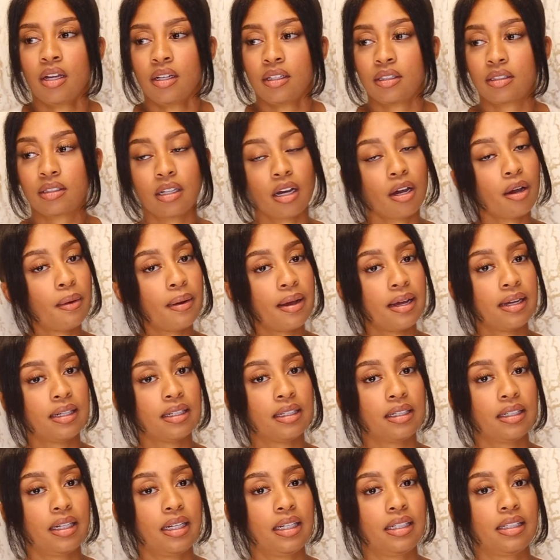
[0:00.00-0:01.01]
So
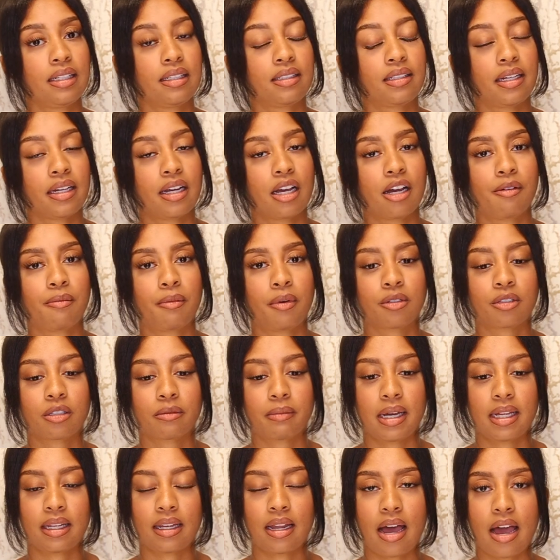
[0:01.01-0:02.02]
it did take up most of
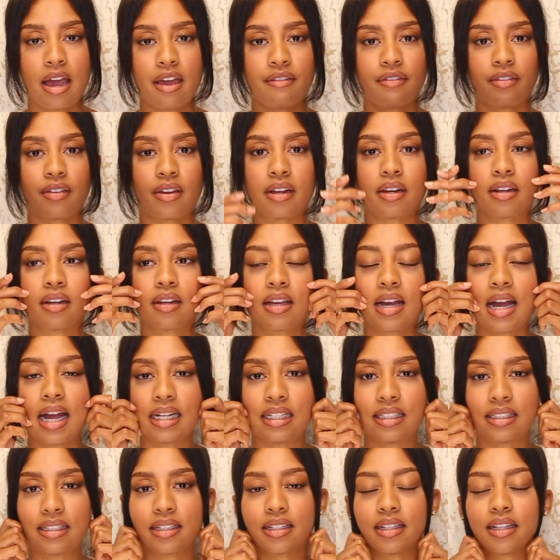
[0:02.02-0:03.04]
my life and I
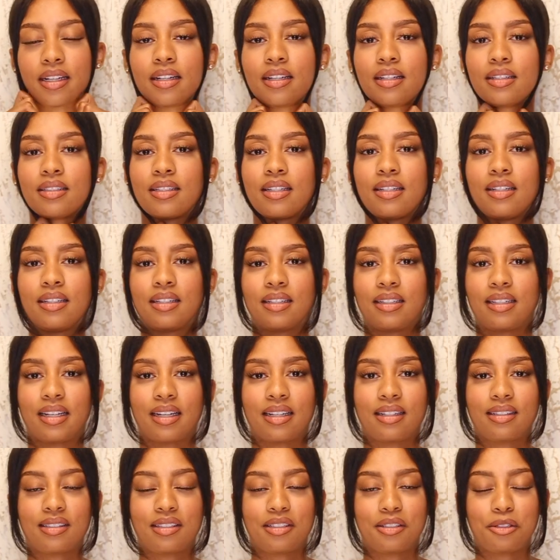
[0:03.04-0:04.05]
didn't
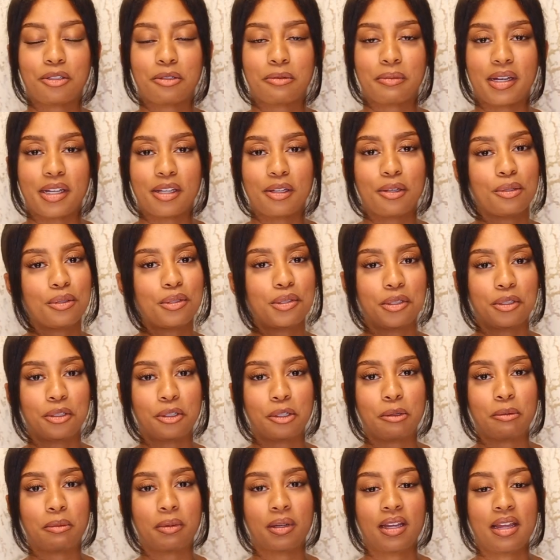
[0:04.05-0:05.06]
get to do my
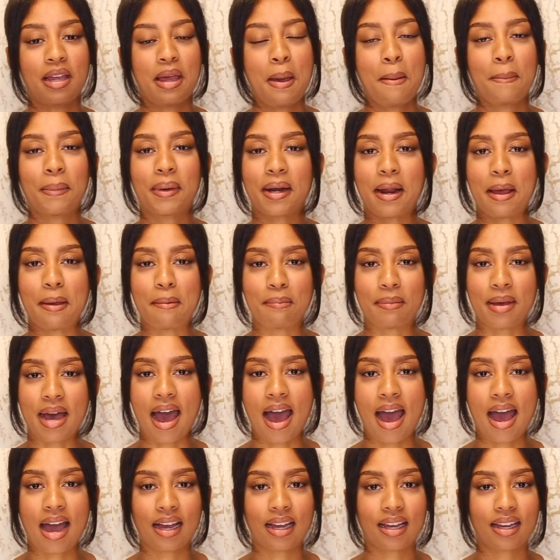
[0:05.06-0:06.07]
YouTube, but I'm
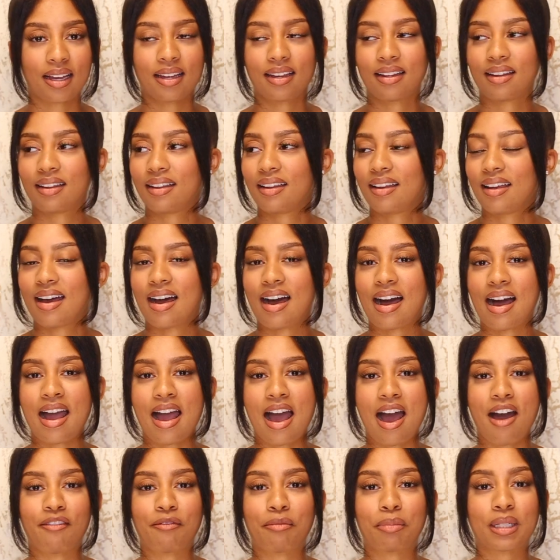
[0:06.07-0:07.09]
back I
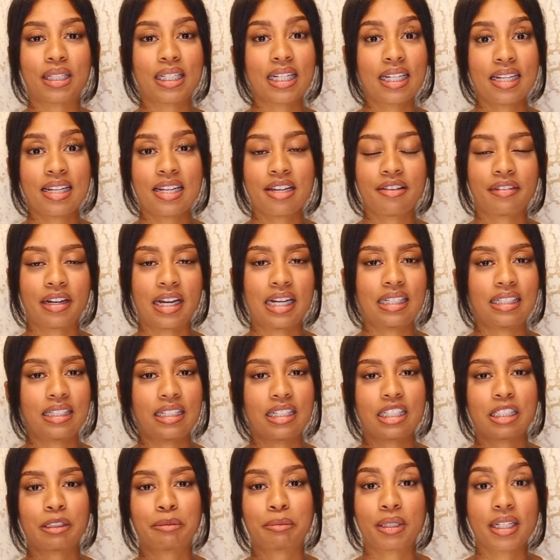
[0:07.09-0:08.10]
have plenty of
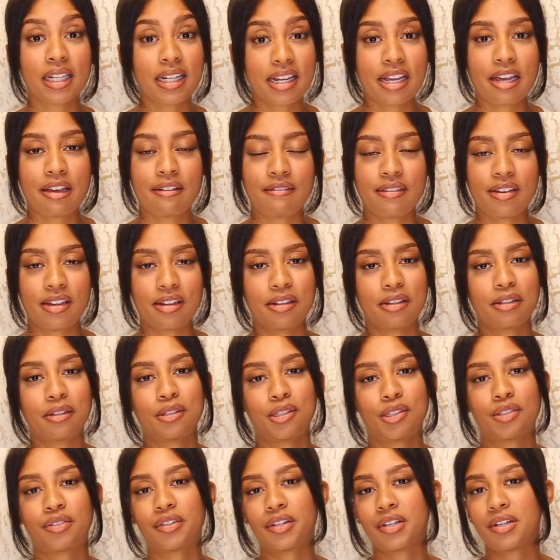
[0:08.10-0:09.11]
ideas, plenty of
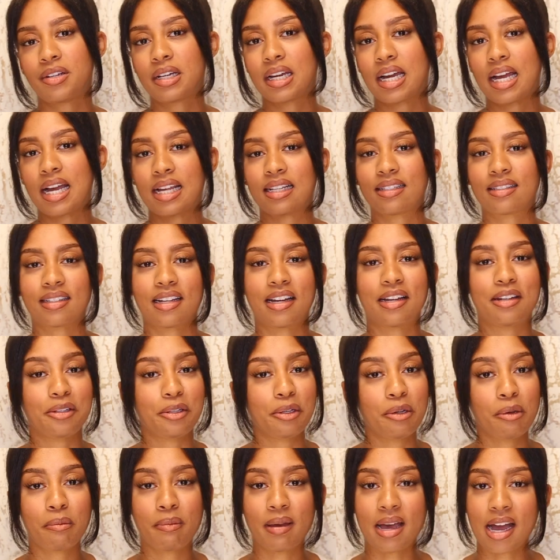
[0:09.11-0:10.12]
videos for you guys, a
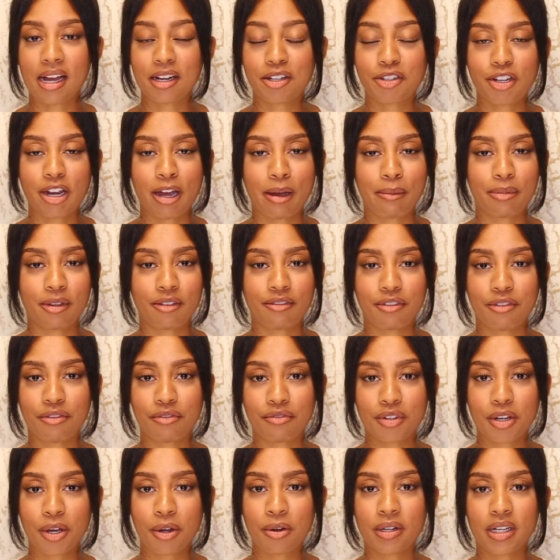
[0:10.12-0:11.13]
new backdrop if you've
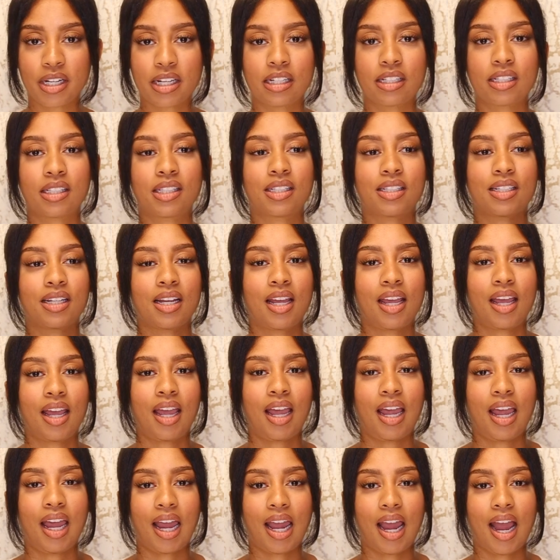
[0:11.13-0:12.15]
noticed,
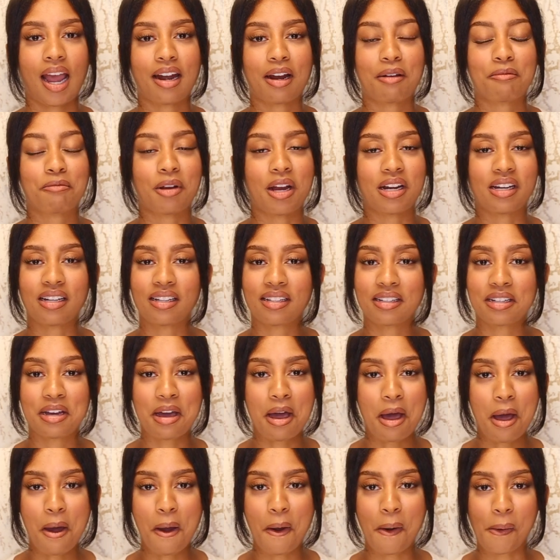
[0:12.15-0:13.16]
and I'm ready to
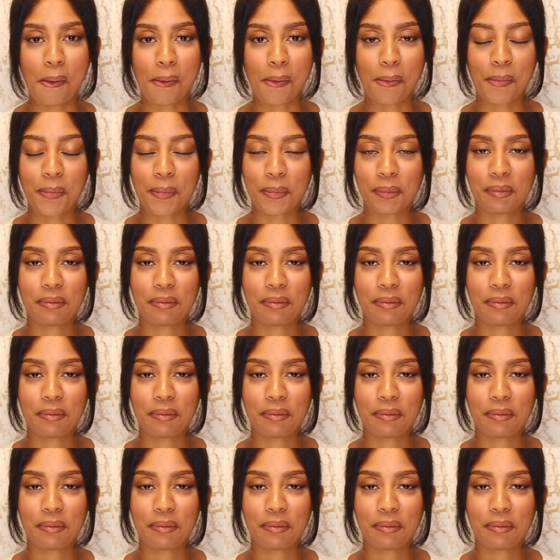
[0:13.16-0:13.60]
go.